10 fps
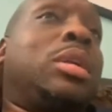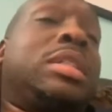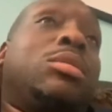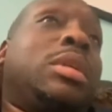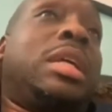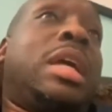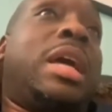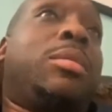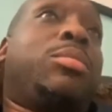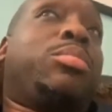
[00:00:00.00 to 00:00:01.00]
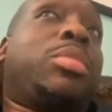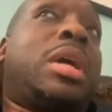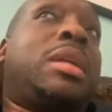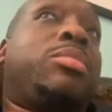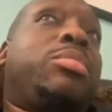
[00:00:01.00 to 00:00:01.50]
So they had
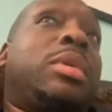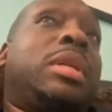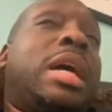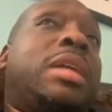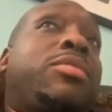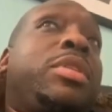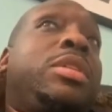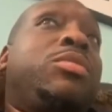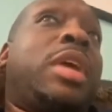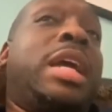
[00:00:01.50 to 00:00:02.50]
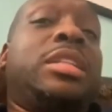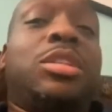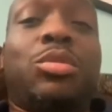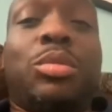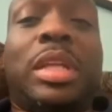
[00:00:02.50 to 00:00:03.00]
kind of a lot of free reign to
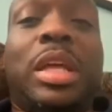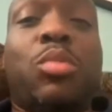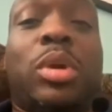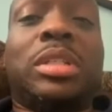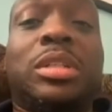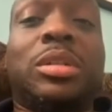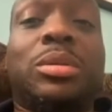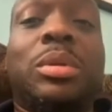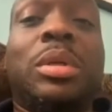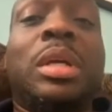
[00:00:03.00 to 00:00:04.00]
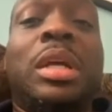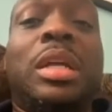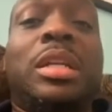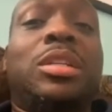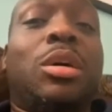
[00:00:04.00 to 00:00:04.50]
do what they wanted to do
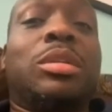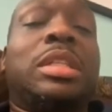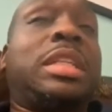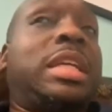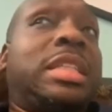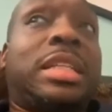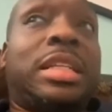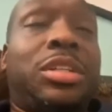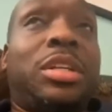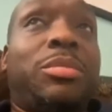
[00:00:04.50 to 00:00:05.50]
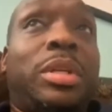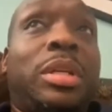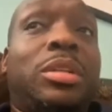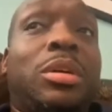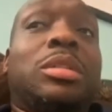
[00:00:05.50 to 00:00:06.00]
and indulge in things that they shouldn't have been
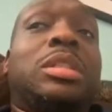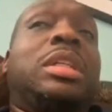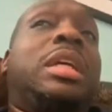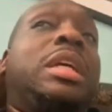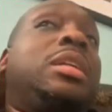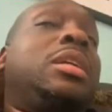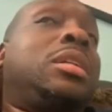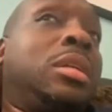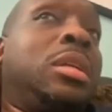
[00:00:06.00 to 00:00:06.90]
indulging in. And